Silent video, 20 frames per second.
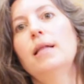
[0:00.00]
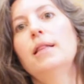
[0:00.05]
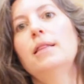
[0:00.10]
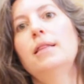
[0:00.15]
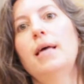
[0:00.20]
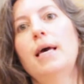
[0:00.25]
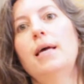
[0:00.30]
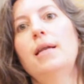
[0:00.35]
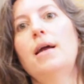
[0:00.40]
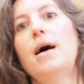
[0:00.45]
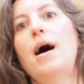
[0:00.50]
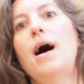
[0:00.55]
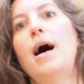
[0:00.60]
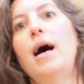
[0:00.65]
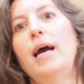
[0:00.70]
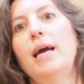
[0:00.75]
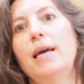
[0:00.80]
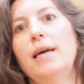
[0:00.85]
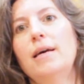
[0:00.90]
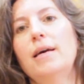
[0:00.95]
then
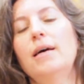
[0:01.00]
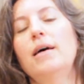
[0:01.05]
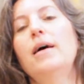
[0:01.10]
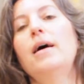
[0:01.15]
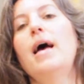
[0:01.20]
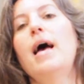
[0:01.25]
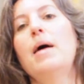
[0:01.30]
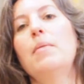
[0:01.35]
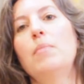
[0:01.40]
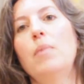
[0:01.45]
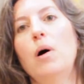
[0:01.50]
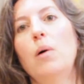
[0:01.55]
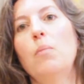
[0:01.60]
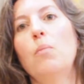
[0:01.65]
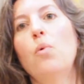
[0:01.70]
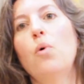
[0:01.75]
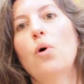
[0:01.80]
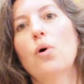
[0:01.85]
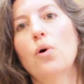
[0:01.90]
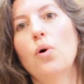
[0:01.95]
I am
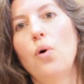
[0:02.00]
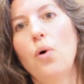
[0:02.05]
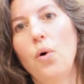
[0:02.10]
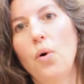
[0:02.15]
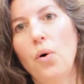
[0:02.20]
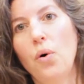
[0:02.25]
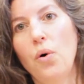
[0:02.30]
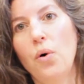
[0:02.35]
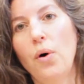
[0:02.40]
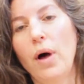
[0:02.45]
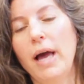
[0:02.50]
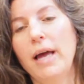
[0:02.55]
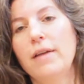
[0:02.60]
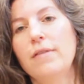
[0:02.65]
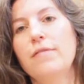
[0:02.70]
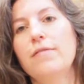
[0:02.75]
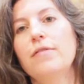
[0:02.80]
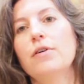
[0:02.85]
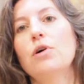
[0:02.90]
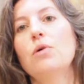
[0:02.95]
more whole
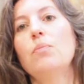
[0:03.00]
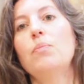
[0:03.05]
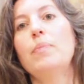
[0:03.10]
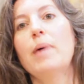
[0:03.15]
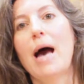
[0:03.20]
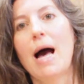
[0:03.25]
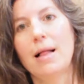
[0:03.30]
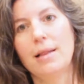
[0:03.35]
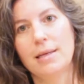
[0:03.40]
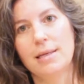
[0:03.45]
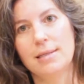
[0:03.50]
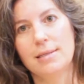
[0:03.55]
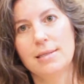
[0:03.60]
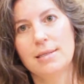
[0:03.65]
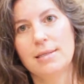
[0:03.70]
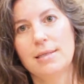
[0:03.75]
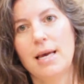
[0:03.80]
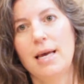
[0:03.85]
and feel balanced,